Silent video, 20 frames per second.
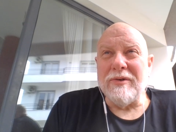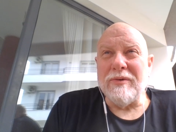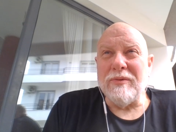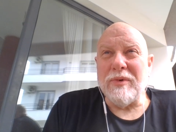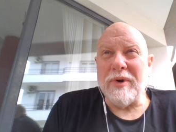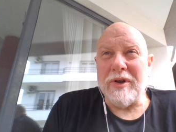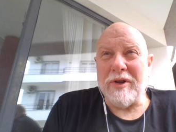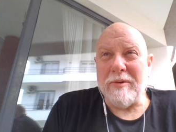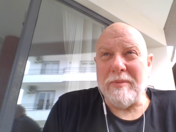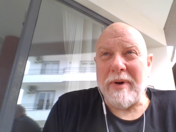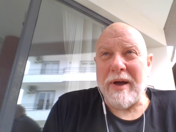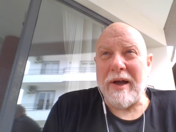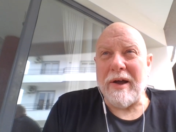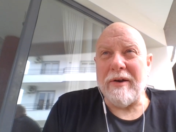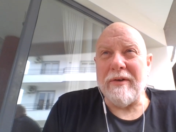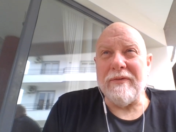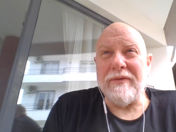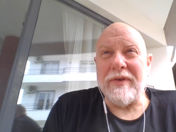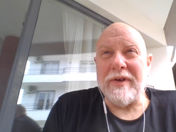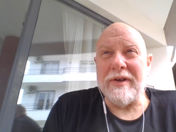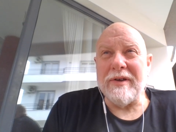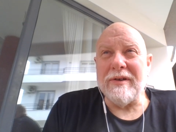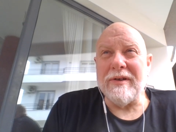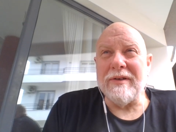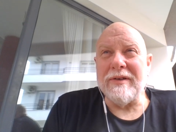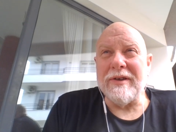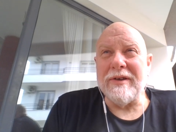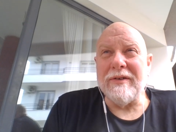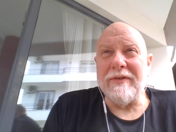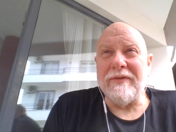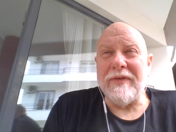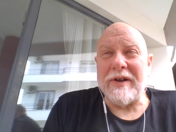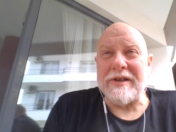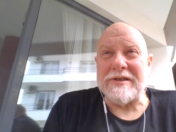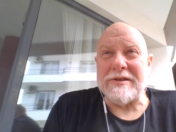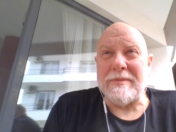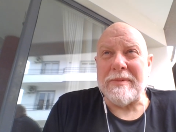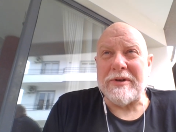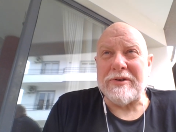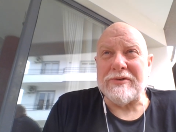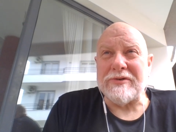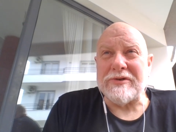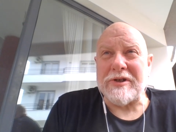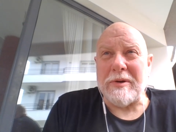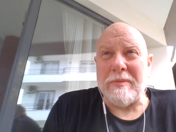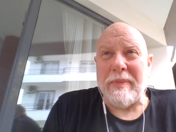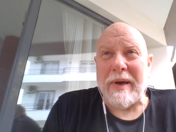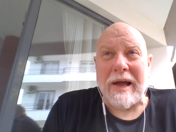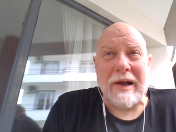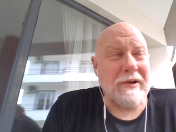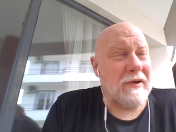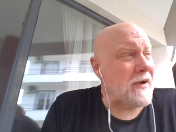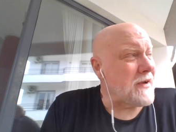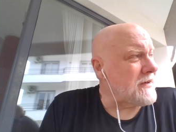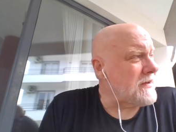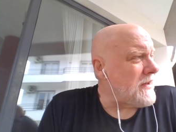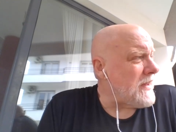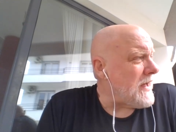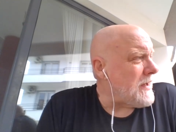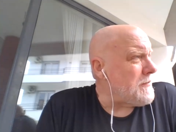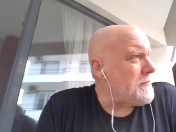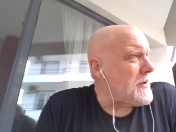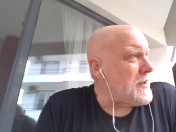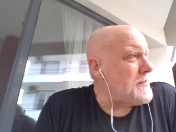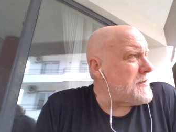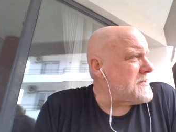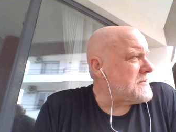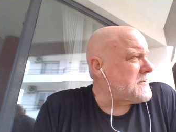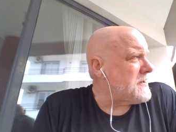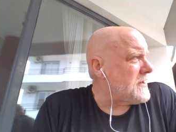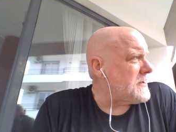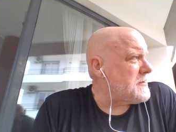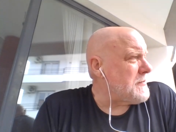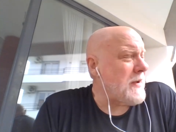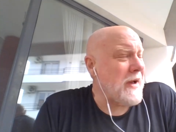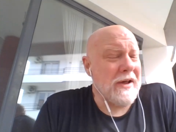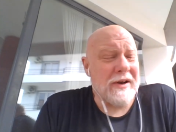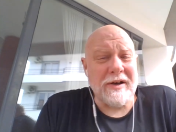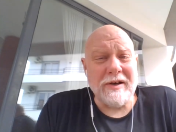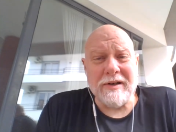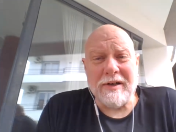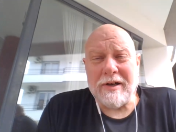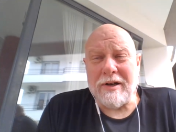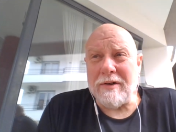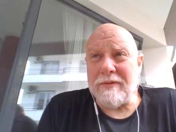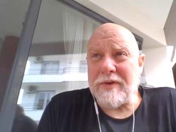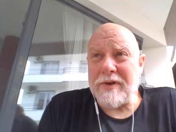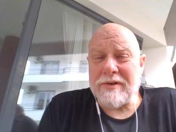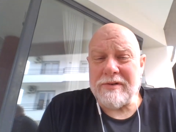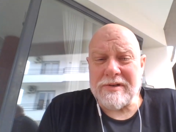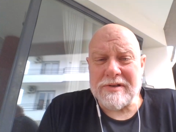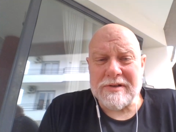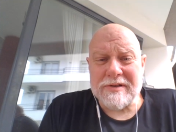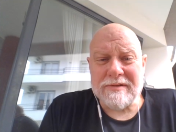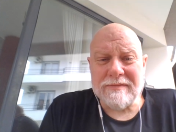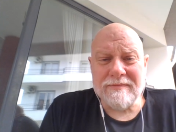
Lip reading: read the biography, you'll find some interesting background to that. Maybe he's talked about it in interviews.